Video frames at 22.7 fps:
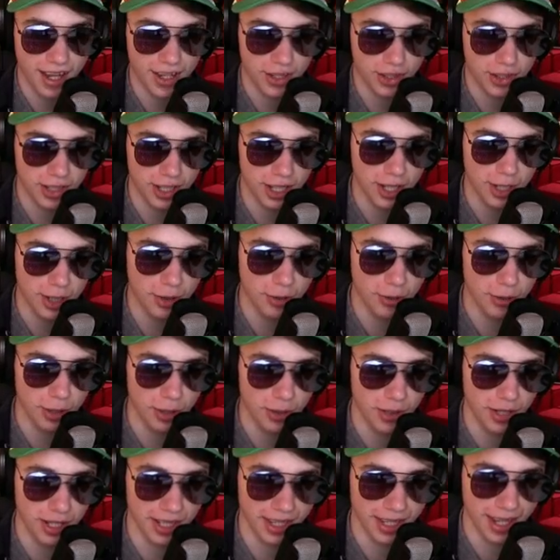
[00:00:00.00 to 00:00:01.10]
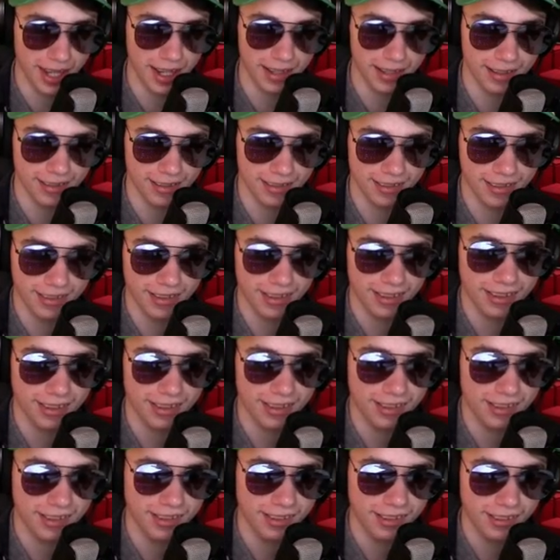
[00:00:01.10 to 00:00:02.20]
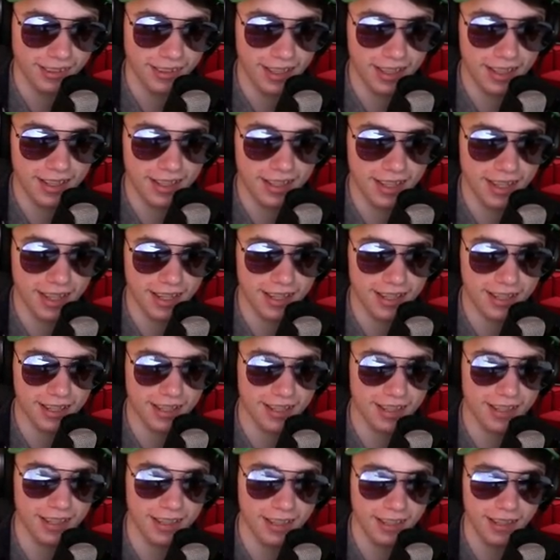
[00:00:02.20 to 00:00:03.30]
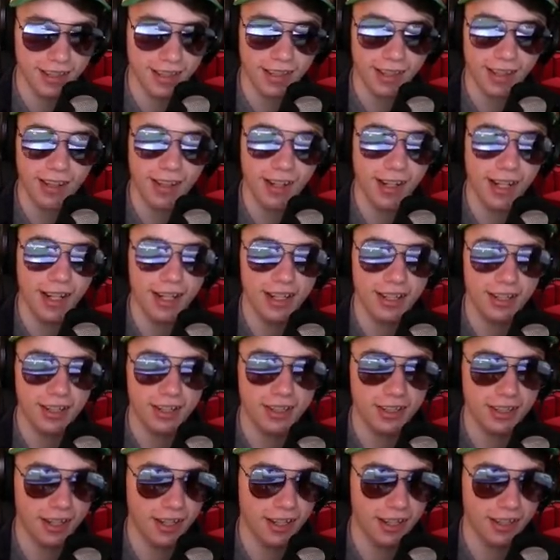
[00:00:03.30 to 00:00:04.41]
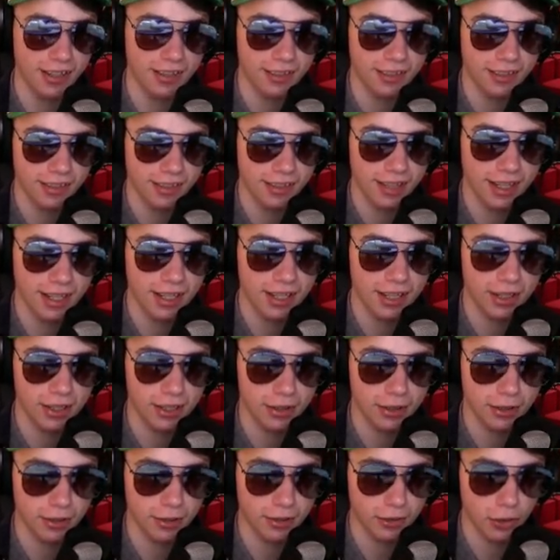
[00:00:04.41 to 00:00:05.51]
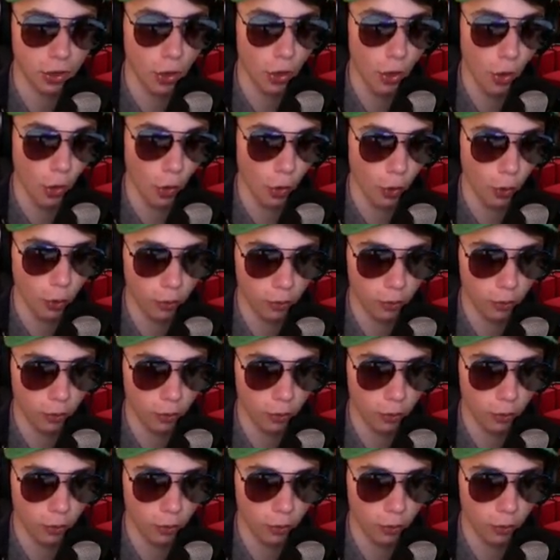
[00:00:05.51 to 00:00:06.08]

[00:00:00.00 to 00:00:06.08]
I see you doing that. That's that's. All right, your turn. Get your screws. oh.